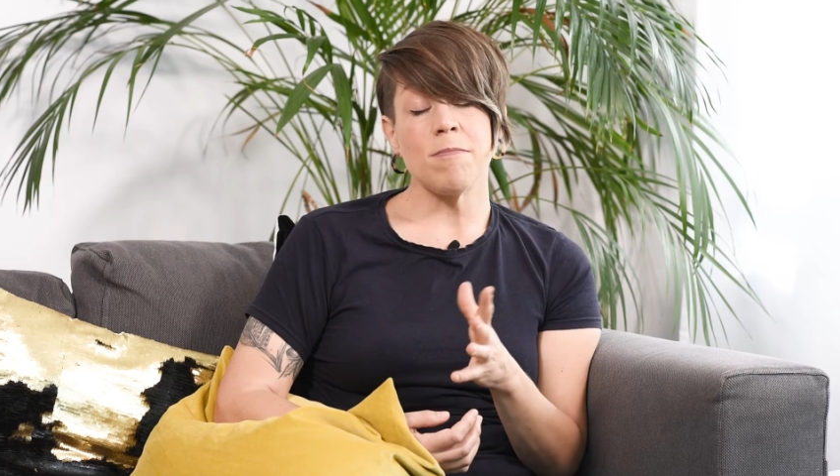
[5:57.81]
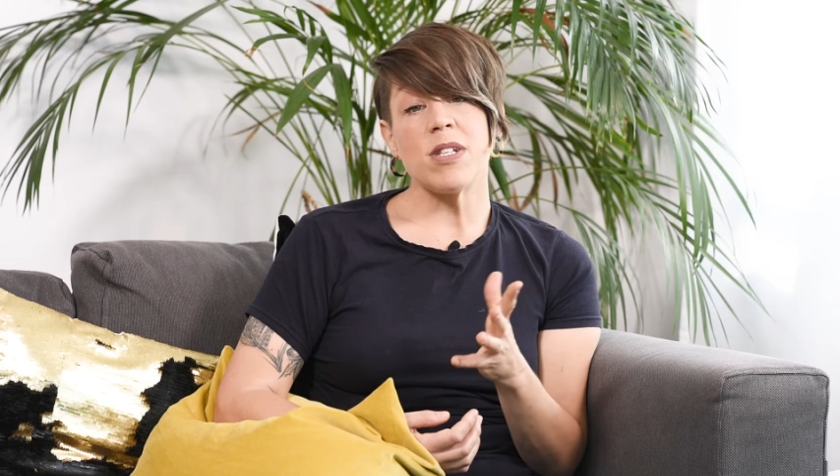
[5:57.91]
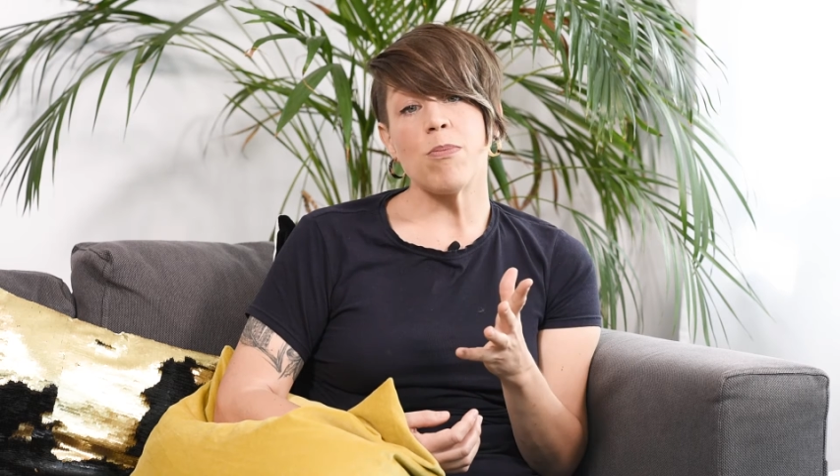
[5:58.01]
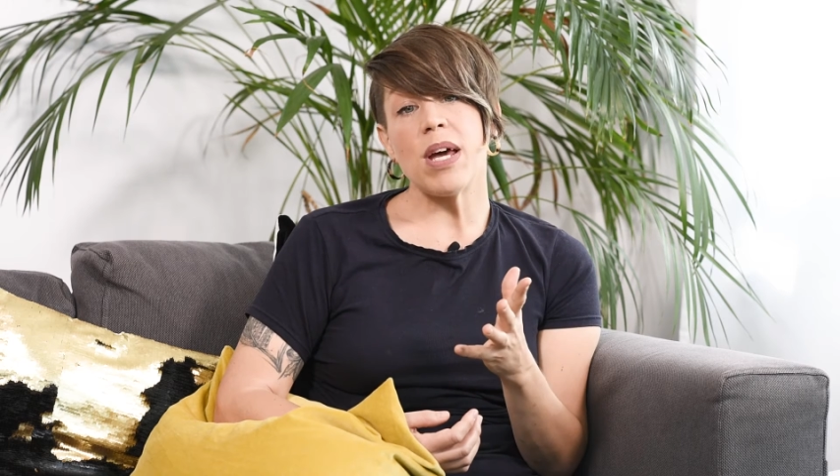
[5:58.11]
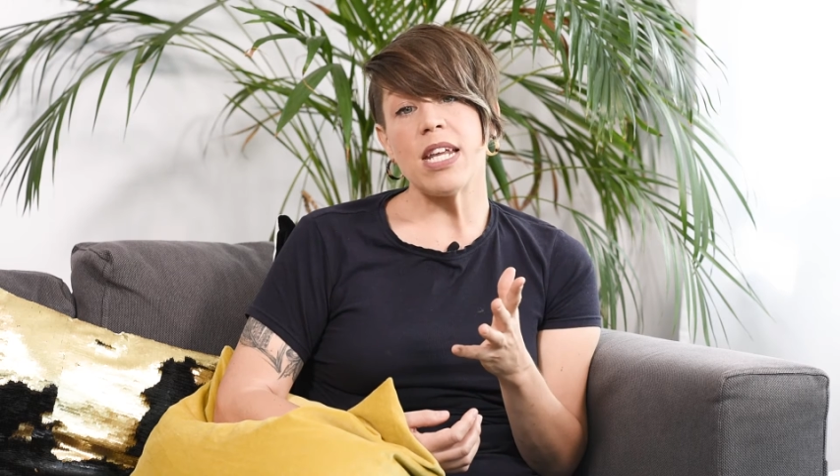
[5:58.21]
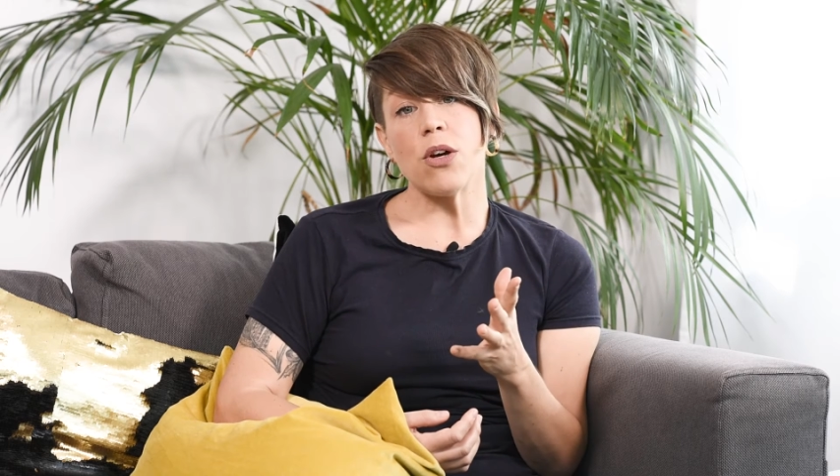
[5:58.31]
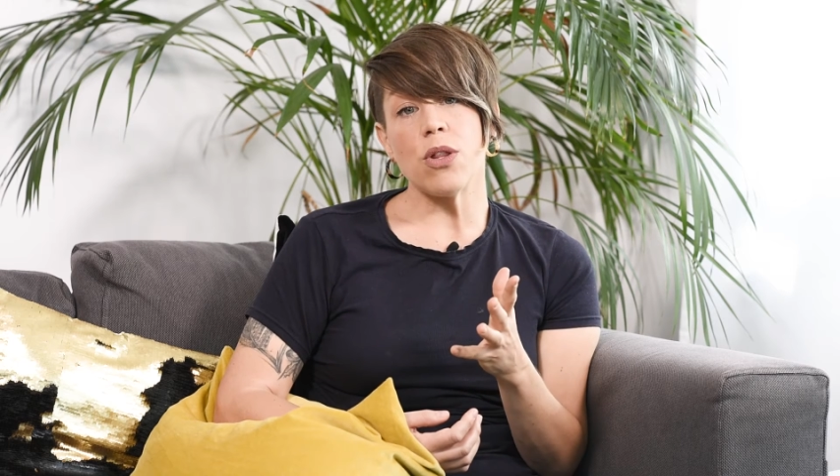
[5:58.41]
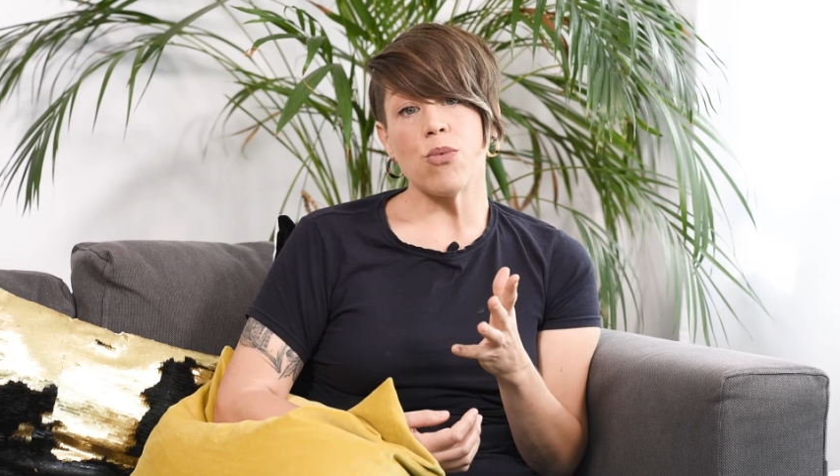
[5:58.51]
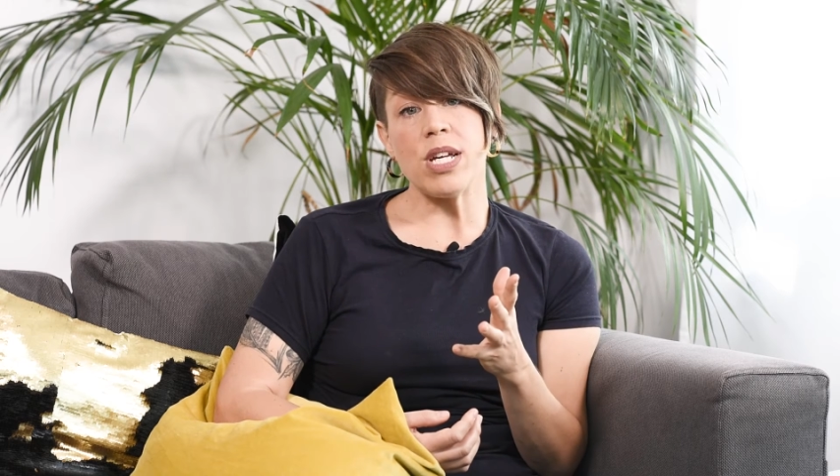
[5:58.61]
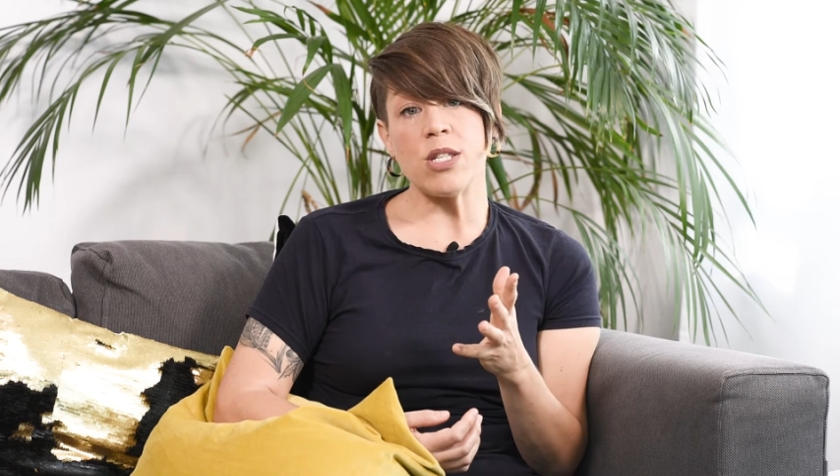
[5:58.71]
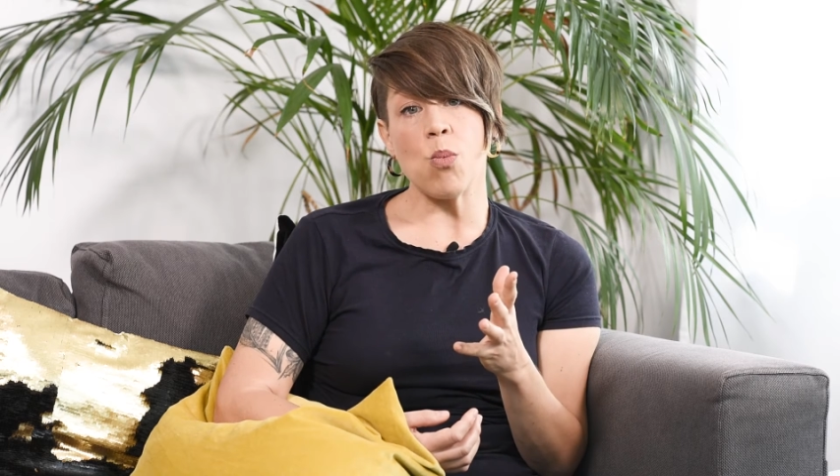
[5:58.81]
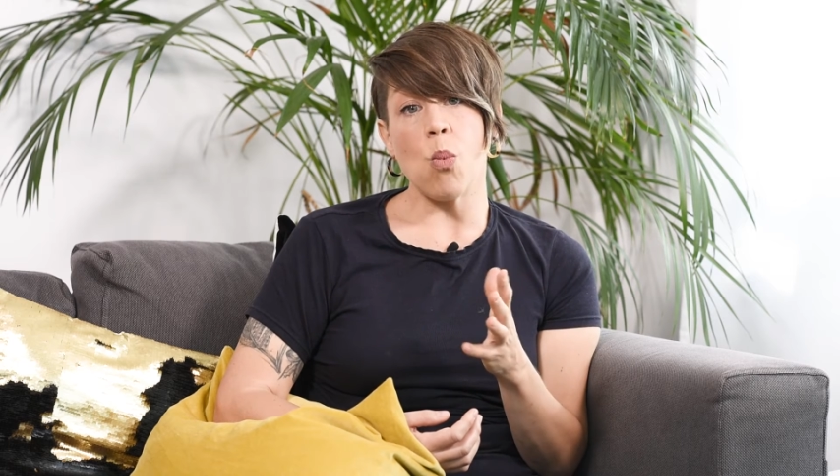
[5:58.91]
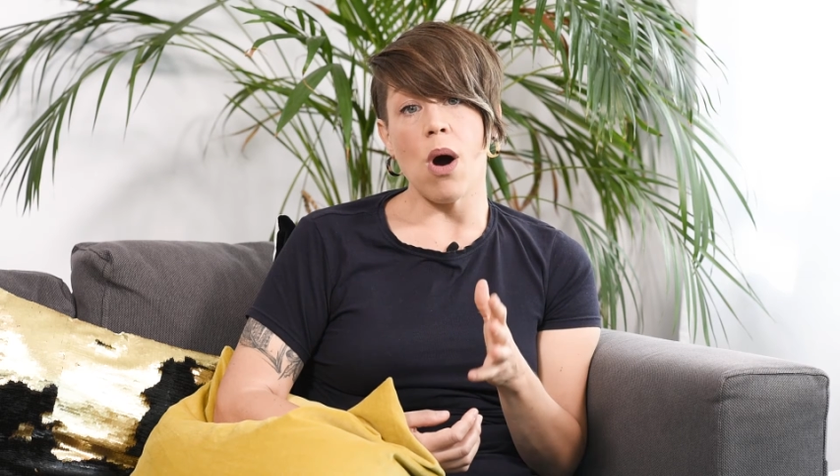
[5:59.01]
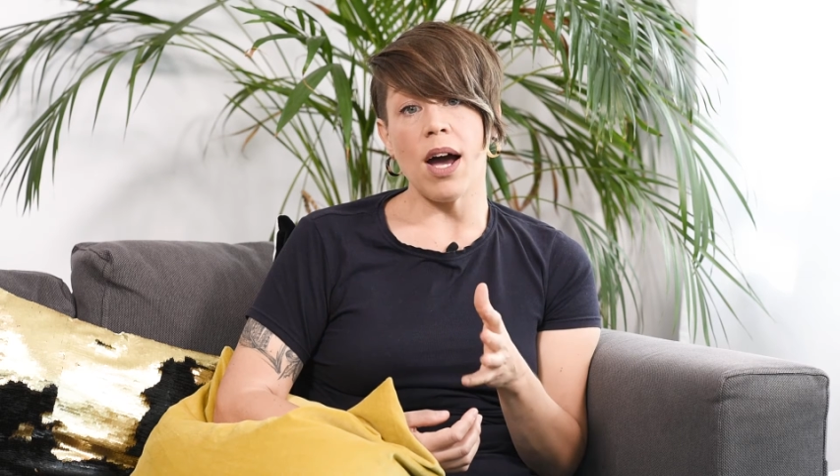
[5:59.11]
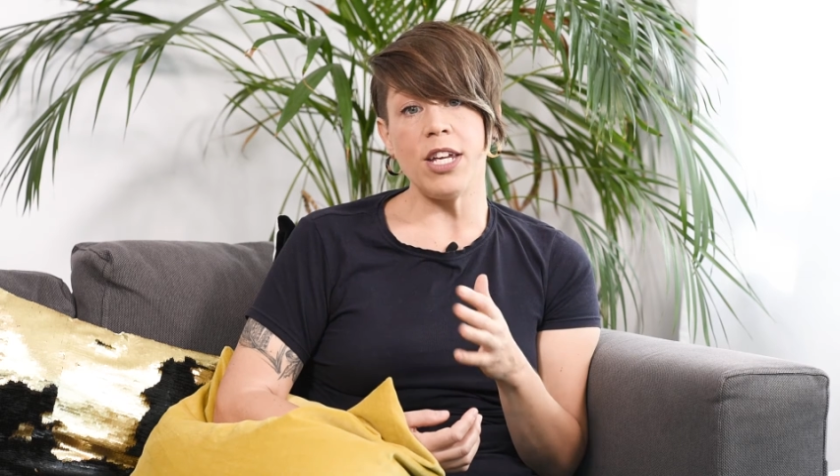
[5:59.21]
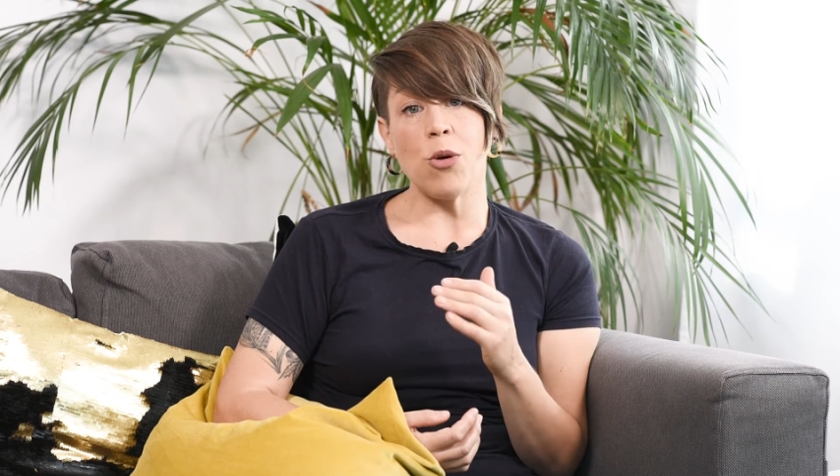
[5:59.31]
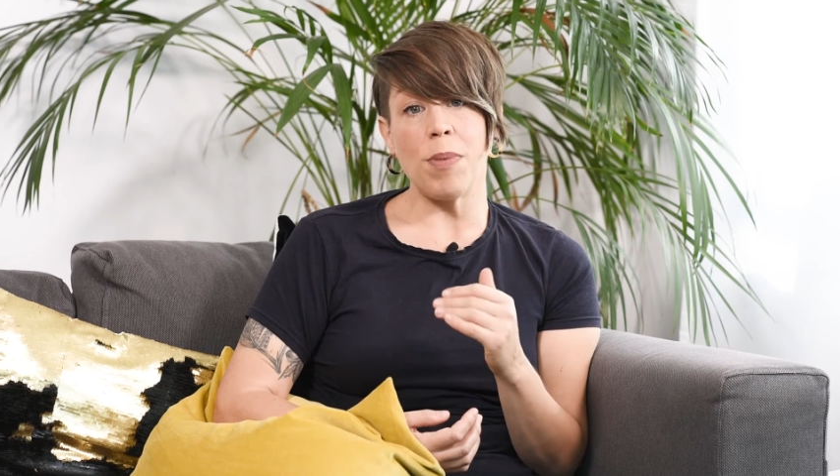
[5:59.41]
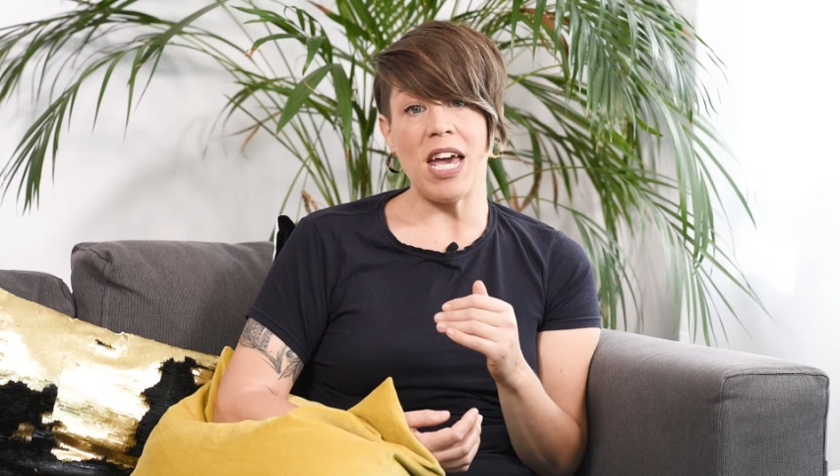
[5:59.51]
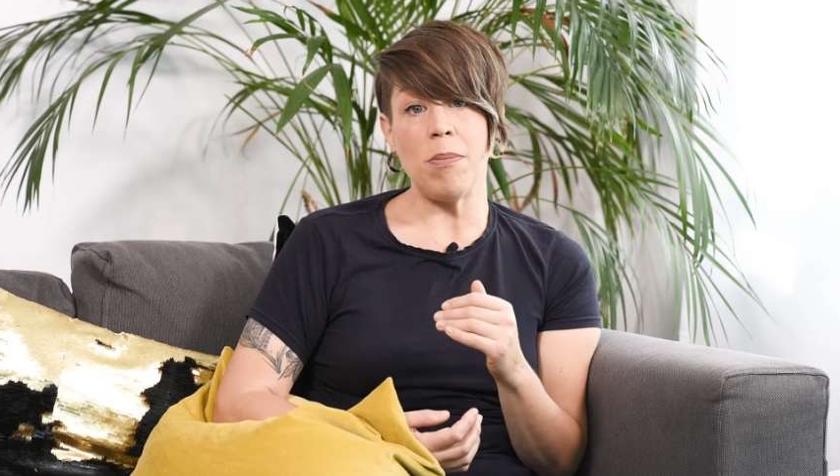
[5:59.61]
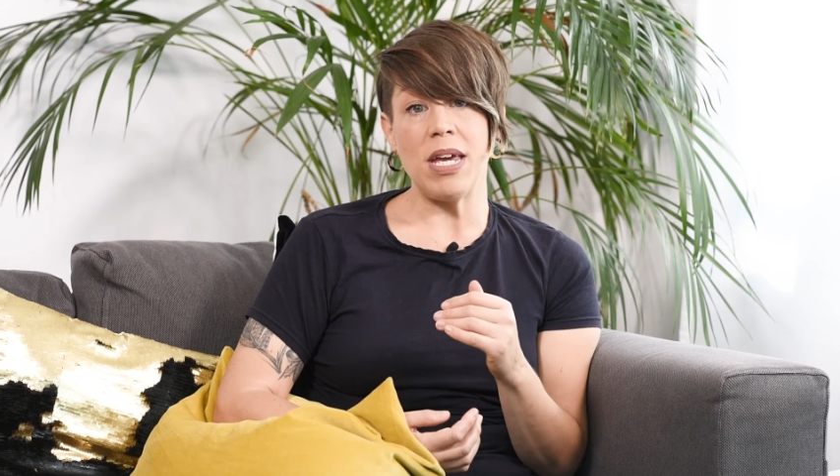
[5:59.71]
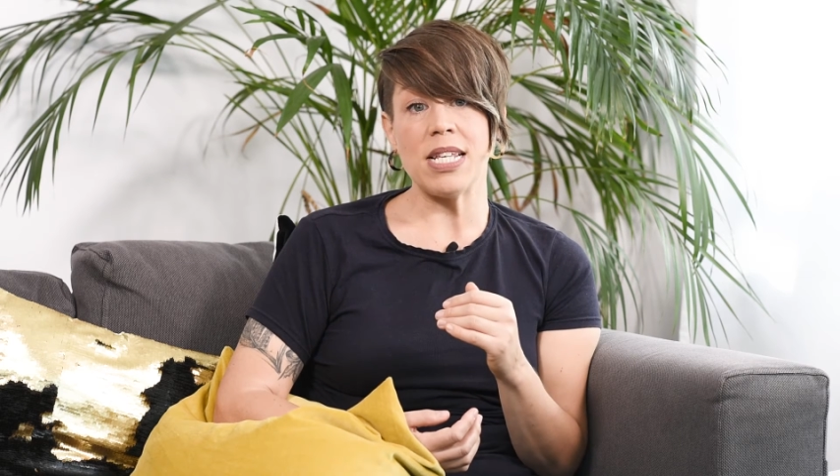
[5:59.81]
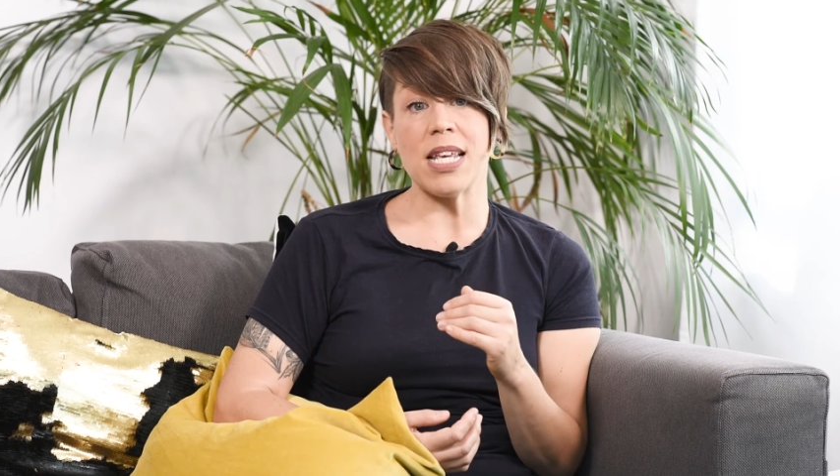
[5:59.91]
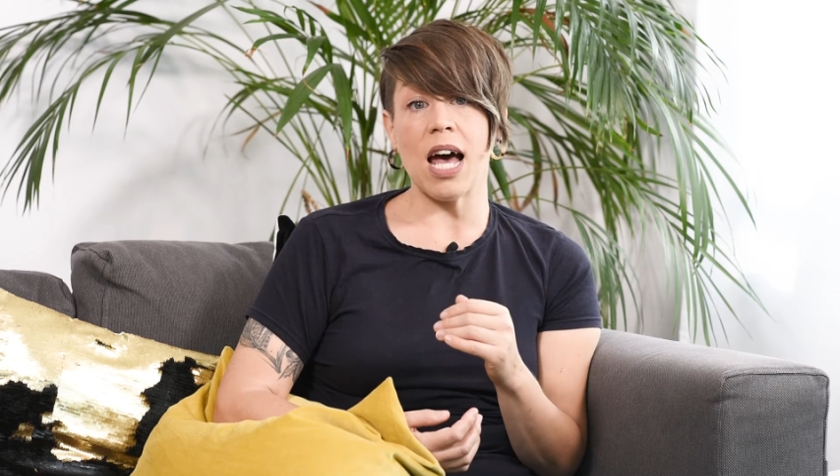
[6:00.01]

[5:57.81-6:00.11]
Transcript: depending on the reason why your baby is